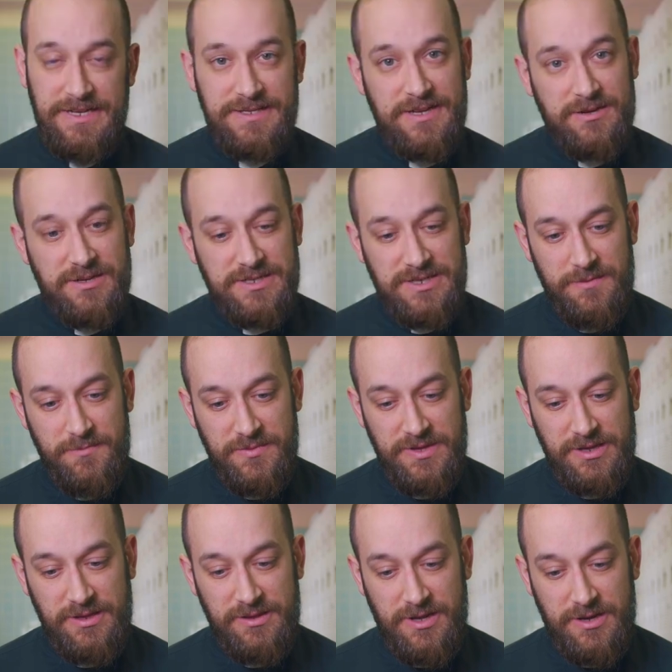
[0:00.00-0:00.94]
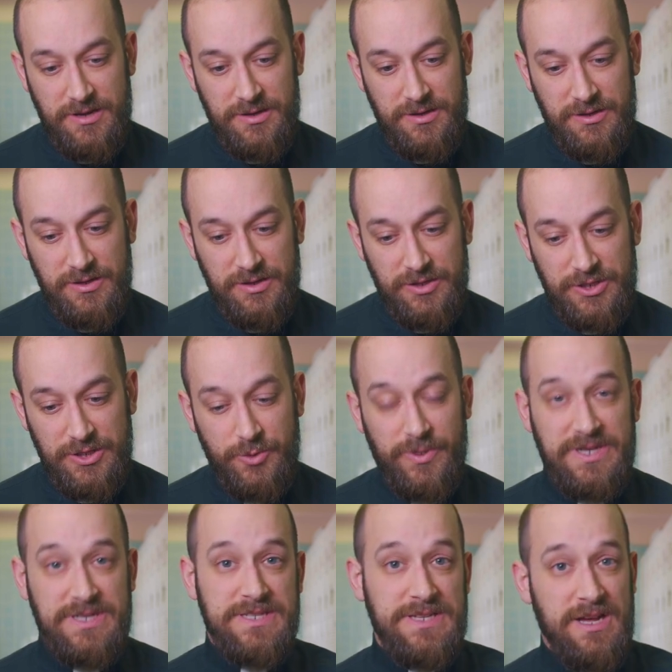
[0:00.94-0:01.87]
is there something that you
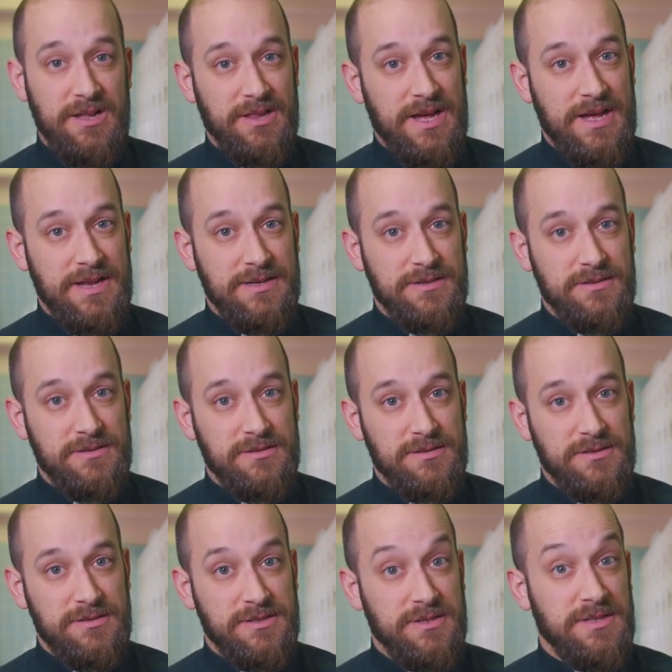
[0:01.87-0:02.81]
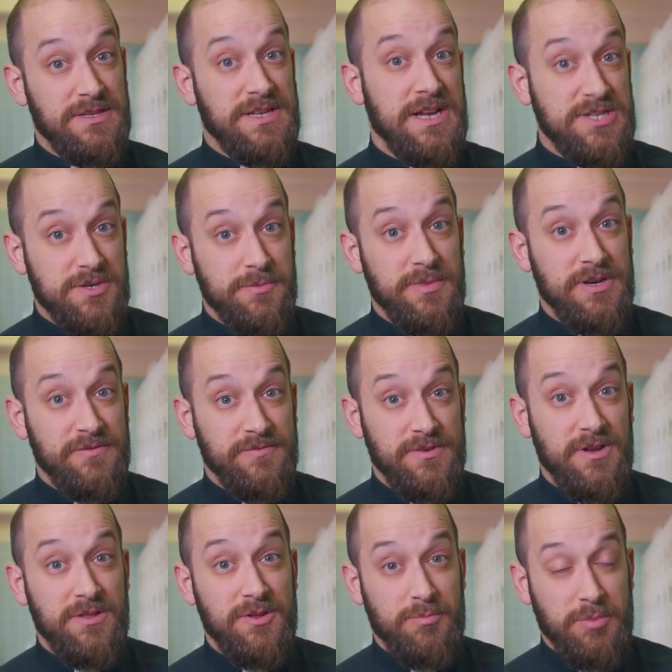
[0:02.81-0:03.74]
excel at to the detriment of
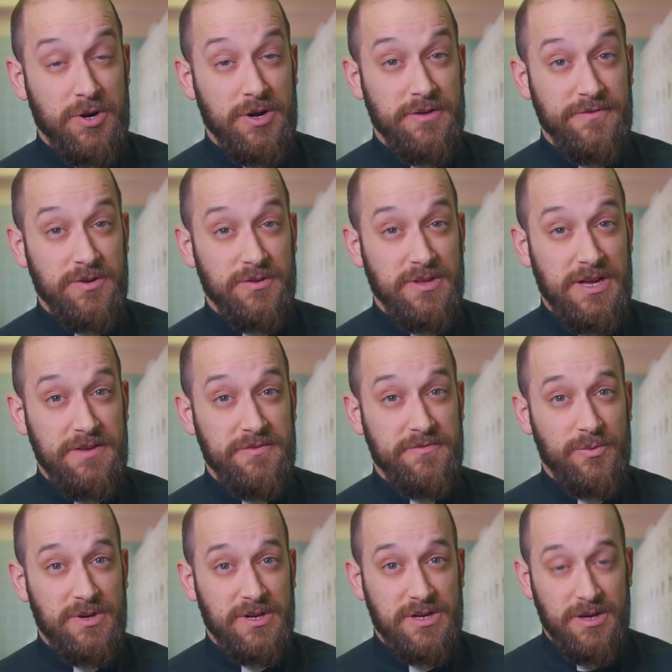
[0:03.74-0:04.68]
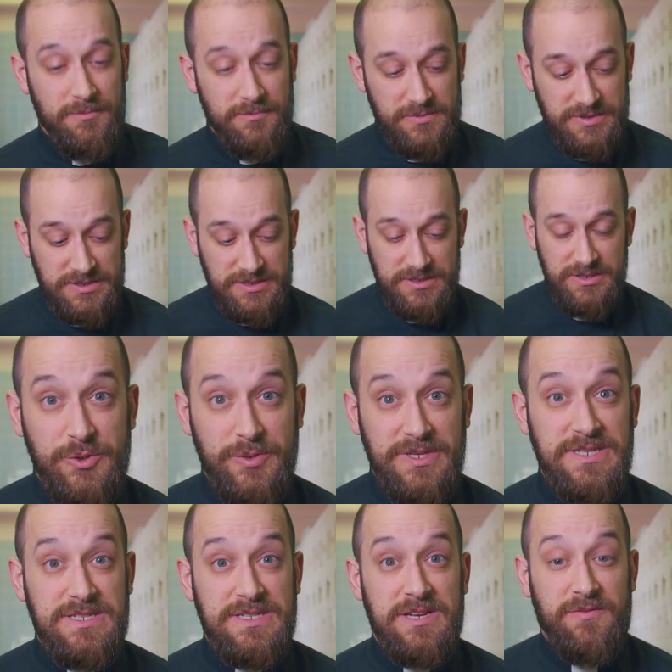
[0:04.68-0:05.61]
another part of your life? When it comes to
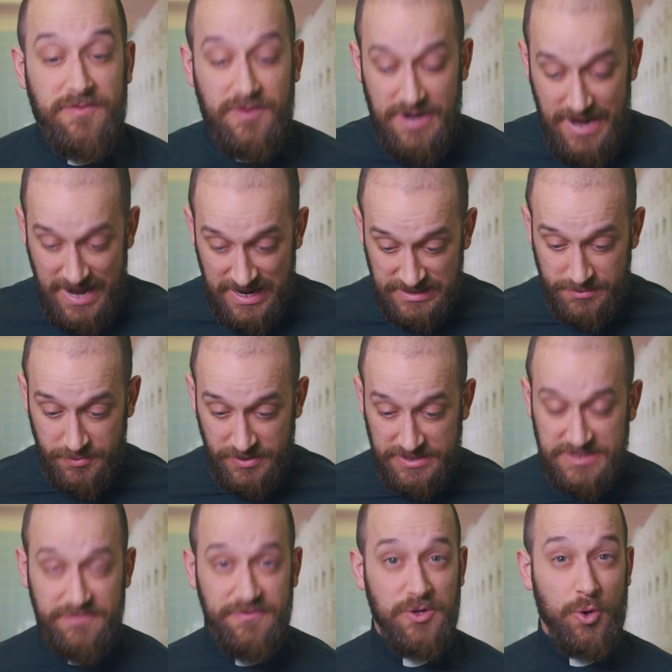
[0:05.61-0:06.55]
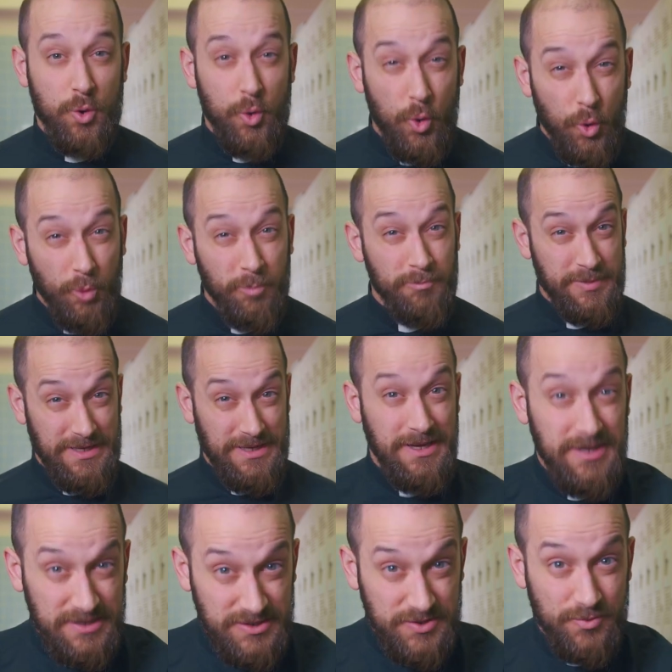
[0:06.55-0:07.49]
these different aspects of your whole
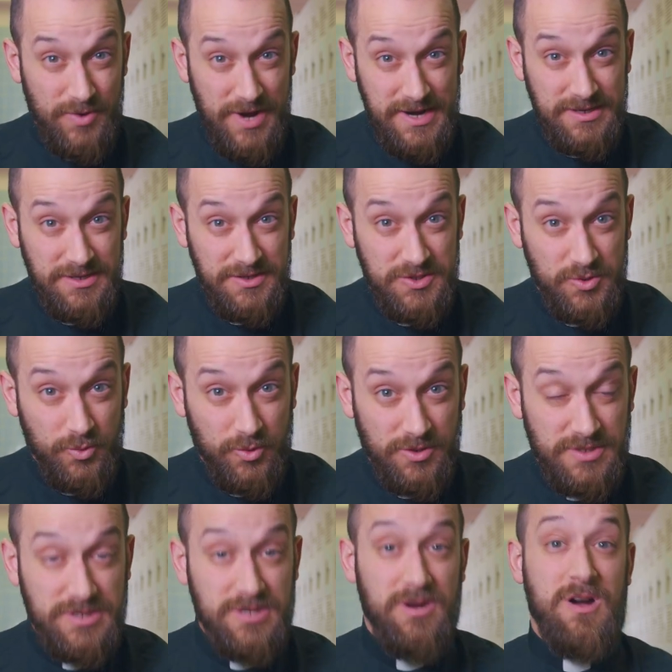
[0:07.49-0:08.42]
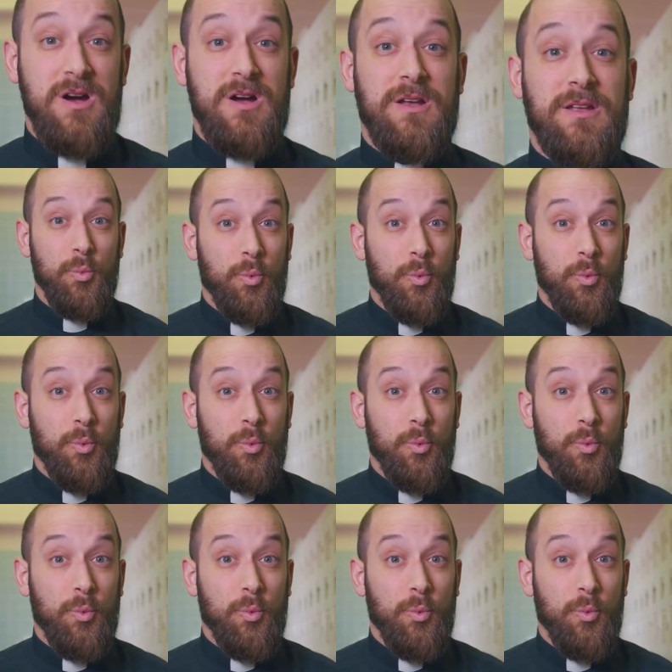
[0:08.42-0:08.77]
being directed towards God,